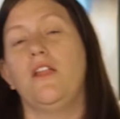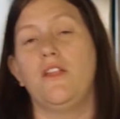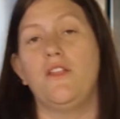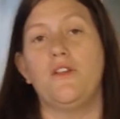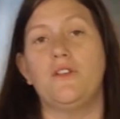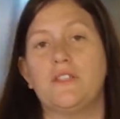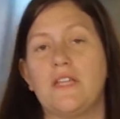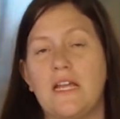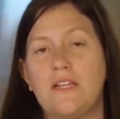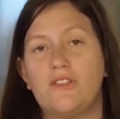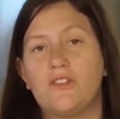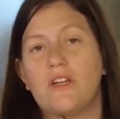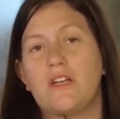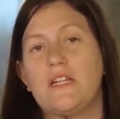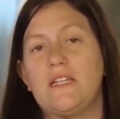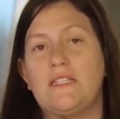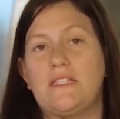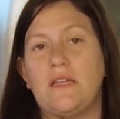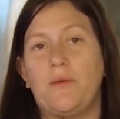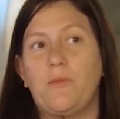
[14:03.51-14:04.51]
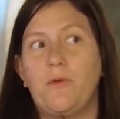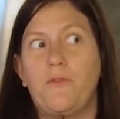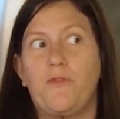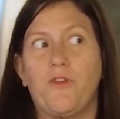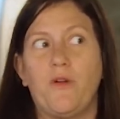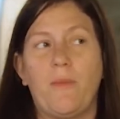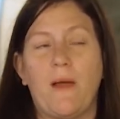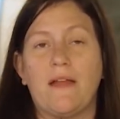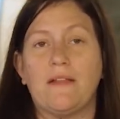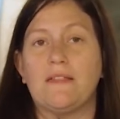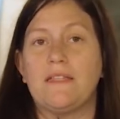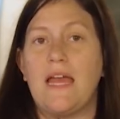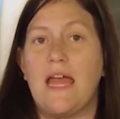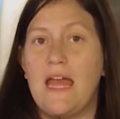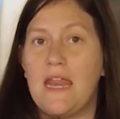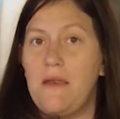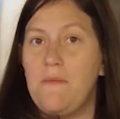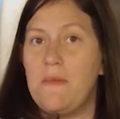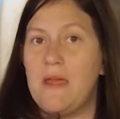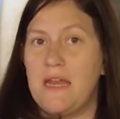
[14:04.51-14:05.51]
Those guys are gonna simmer for about
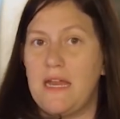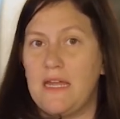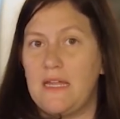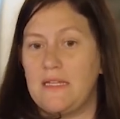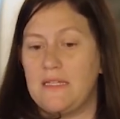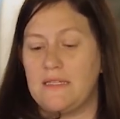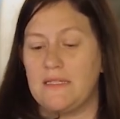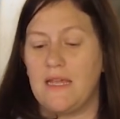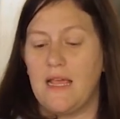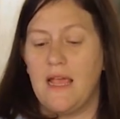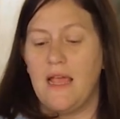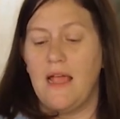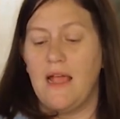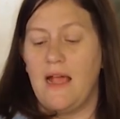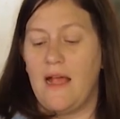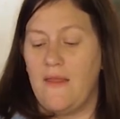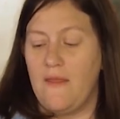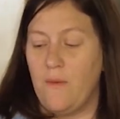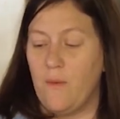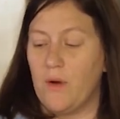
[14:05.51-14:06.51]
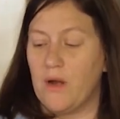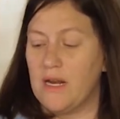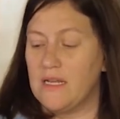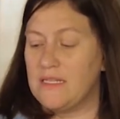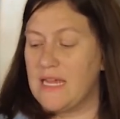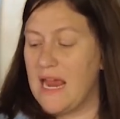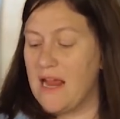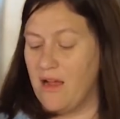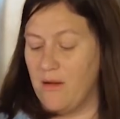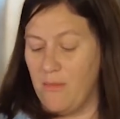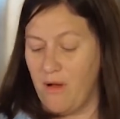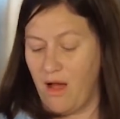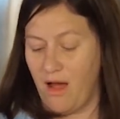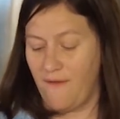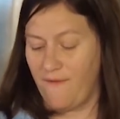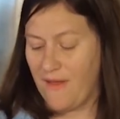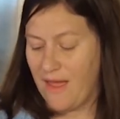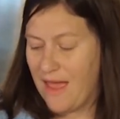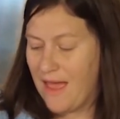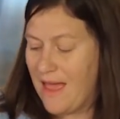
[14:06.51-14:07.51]
10 minutes, and then we're gonna take them
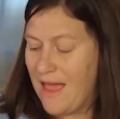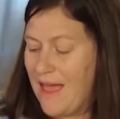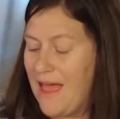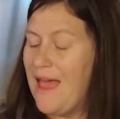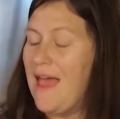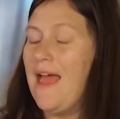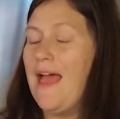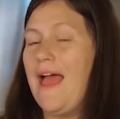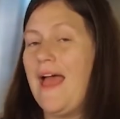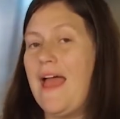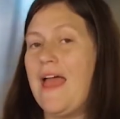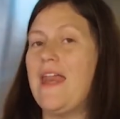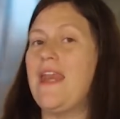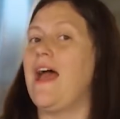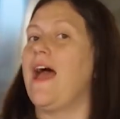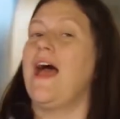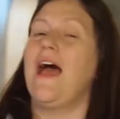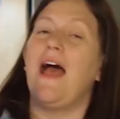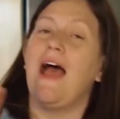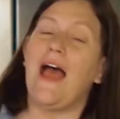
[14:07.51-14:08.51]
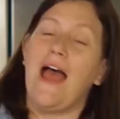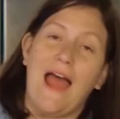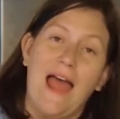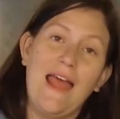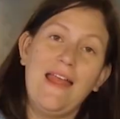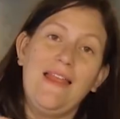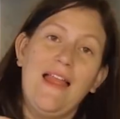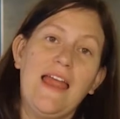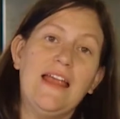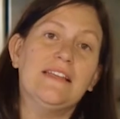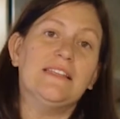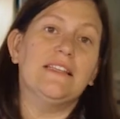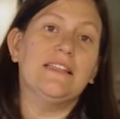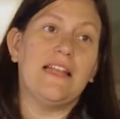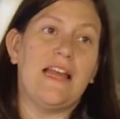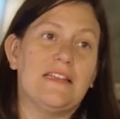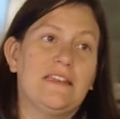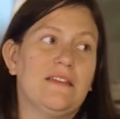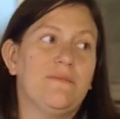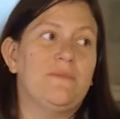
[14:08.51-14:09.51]
off. And I like to
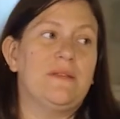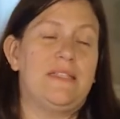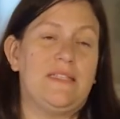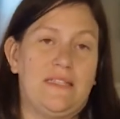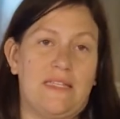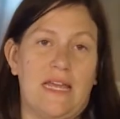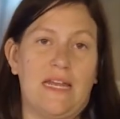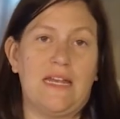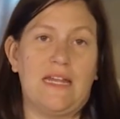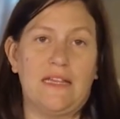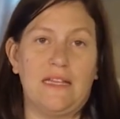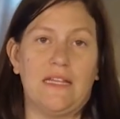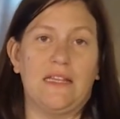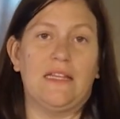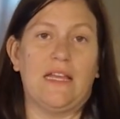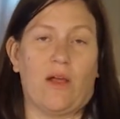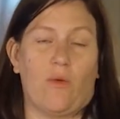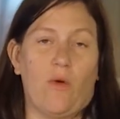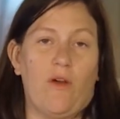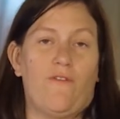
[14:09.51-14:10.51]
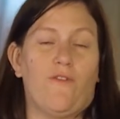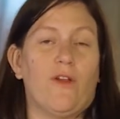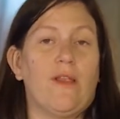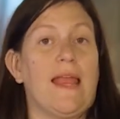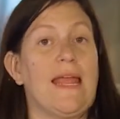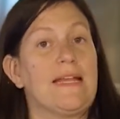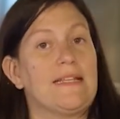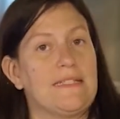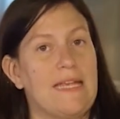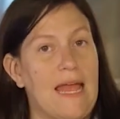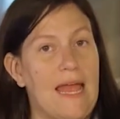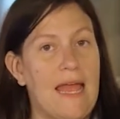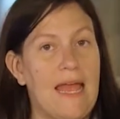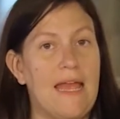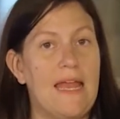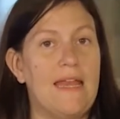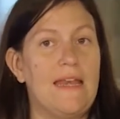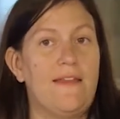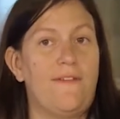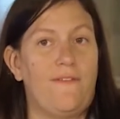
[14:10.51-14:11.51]
let them sit in the liquid for like
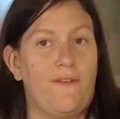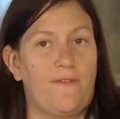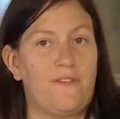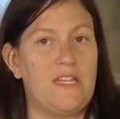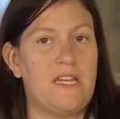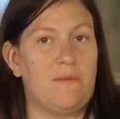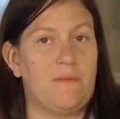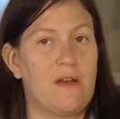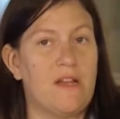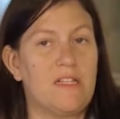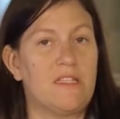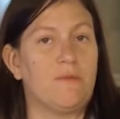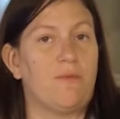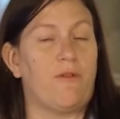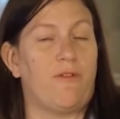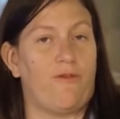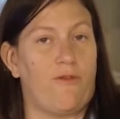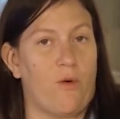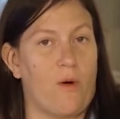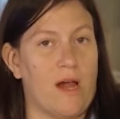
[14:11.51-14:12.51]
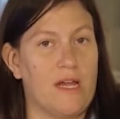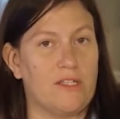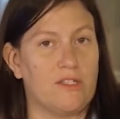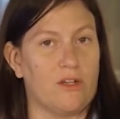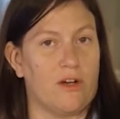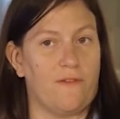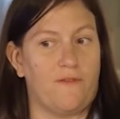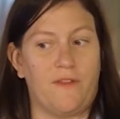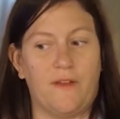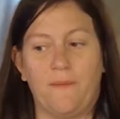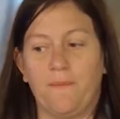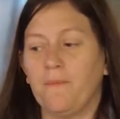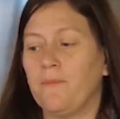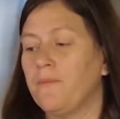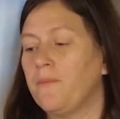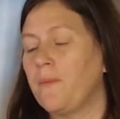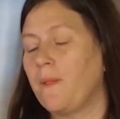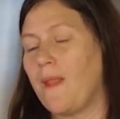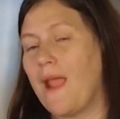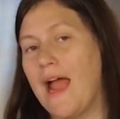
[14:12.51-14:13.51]
10, 15 minutes before I serve them.
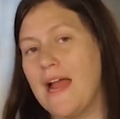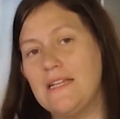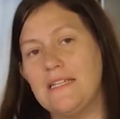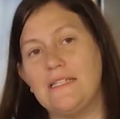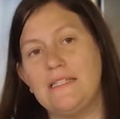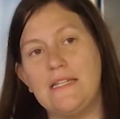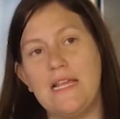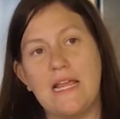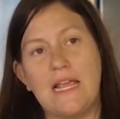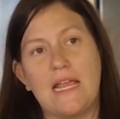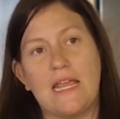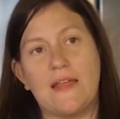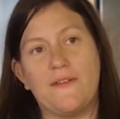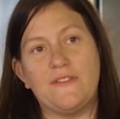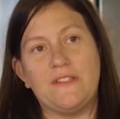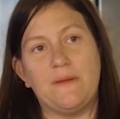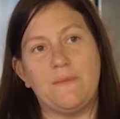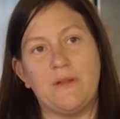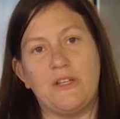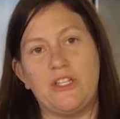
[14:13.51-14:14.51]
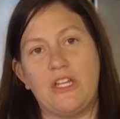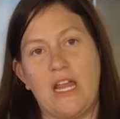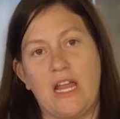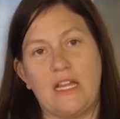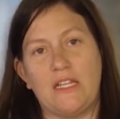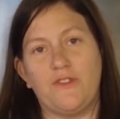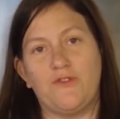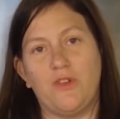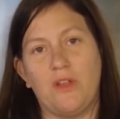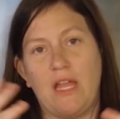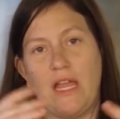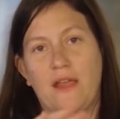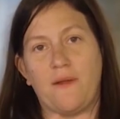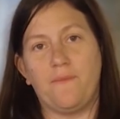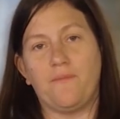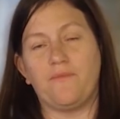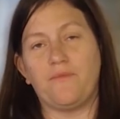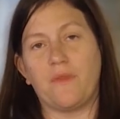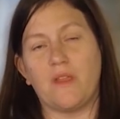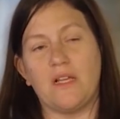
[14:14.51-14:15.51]
I just think it gives them a chance for
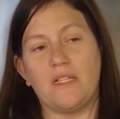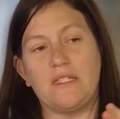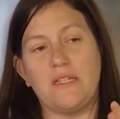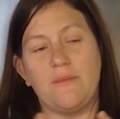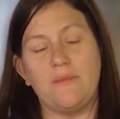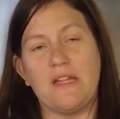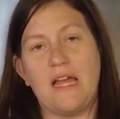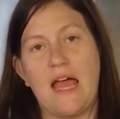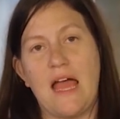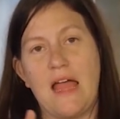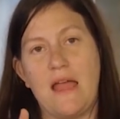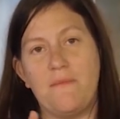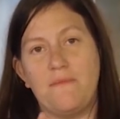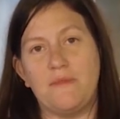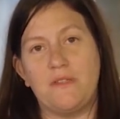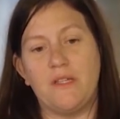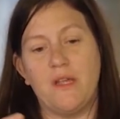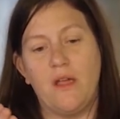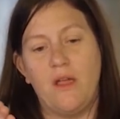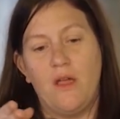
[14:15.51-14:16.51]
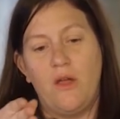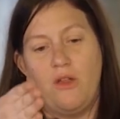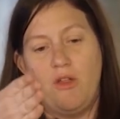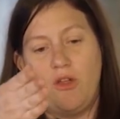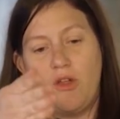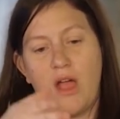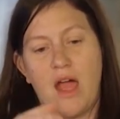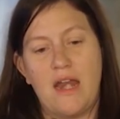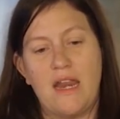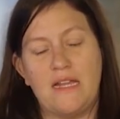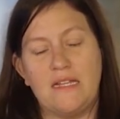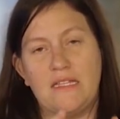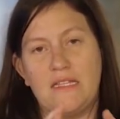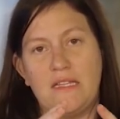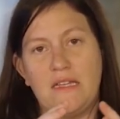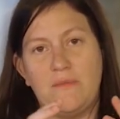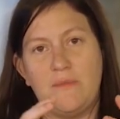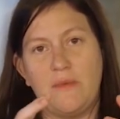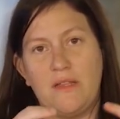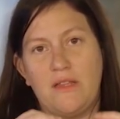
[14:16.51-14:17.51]
sometimes you cut into
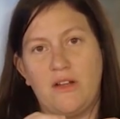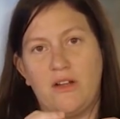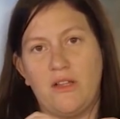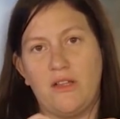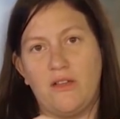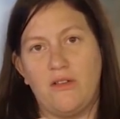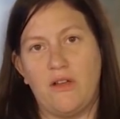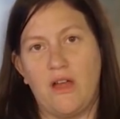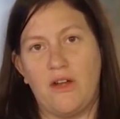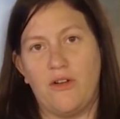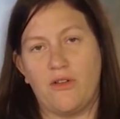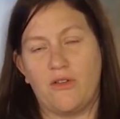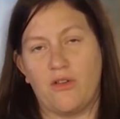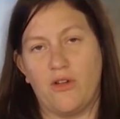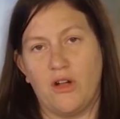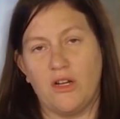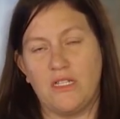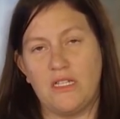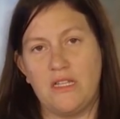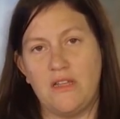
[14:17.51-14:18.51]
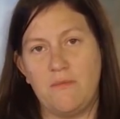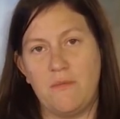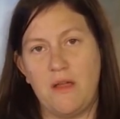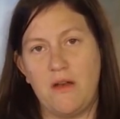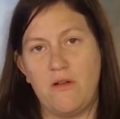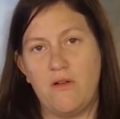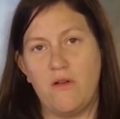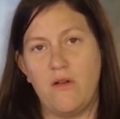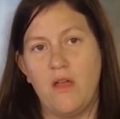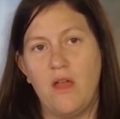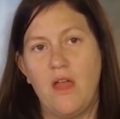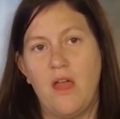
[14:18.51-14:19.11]
them and they're a little undercooked in the middle.